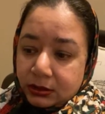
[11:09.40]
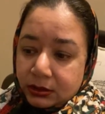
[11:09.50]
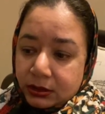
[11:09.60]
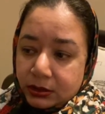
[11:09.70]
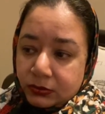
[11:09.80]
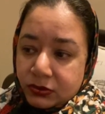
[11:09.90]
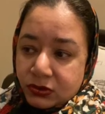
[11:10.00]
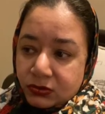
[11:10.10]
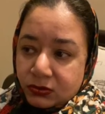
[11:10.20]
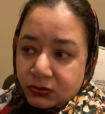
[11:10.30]
go
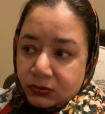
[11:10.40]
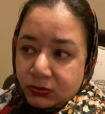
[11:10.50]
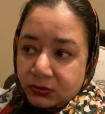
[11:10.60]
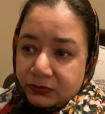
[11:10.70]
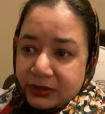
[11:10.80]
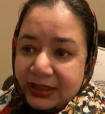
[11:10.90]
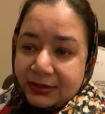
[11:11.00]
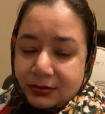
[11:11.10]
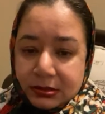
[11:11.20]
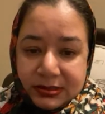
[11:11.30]
to
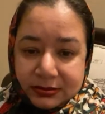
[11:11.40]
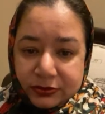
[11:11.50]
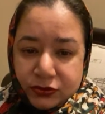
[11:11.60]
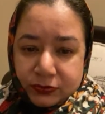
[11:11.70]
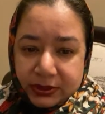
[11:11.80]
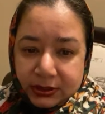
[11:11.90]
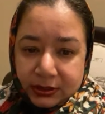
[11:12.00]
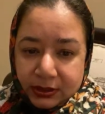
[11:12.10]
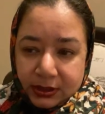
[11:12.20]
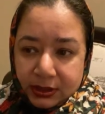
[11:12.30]
radical surgery,
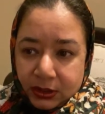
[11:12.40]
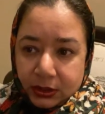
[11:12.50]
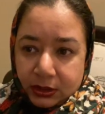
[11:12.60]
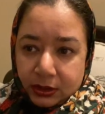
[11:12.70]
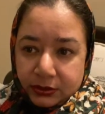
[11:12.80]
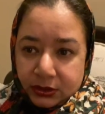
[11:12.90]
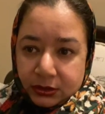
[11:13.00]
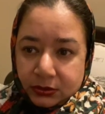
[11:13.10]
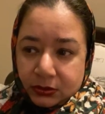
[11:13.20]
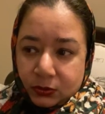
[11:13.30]

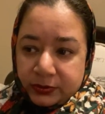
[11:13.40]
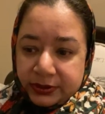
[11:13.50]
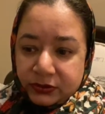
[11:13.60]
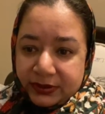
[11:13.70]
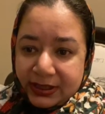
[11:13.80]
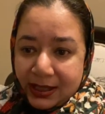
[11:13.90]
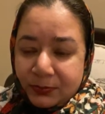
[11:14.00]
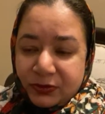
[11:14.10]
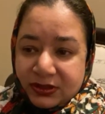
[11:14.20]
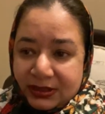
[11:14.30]
where you're
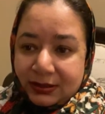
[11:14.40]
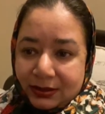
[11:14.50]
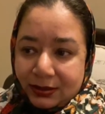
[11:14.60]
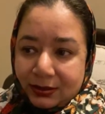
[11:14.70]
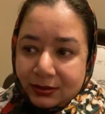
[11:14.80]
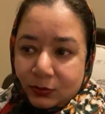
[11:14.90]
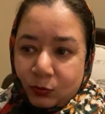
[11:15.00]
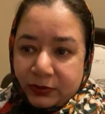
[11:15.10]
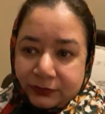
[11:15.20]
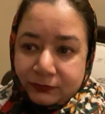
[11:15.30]
amputating
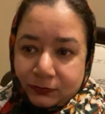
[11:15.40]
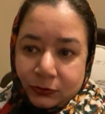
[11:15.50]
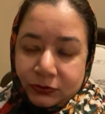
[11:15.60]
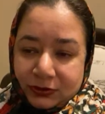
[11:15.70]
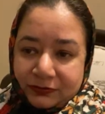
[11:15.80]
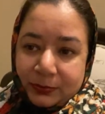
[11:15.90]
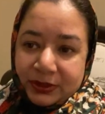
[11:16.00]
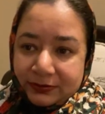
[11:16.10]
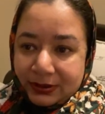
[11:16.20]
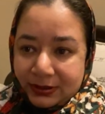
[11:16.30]
1/4 of
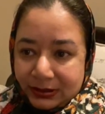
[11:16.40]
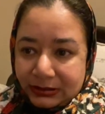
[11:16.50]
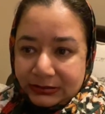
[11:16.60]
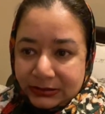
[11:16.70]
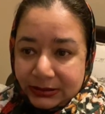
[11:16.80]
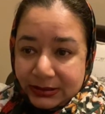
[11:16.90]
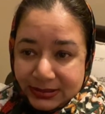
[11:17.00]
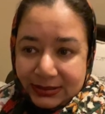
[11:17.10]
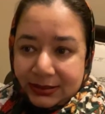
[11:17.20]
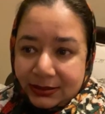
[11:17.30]
America,
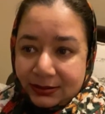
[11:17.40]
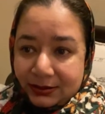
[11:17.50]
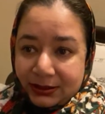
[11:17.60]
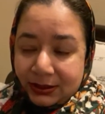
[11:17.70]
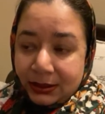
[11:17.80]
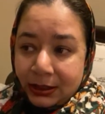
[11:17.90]
technically,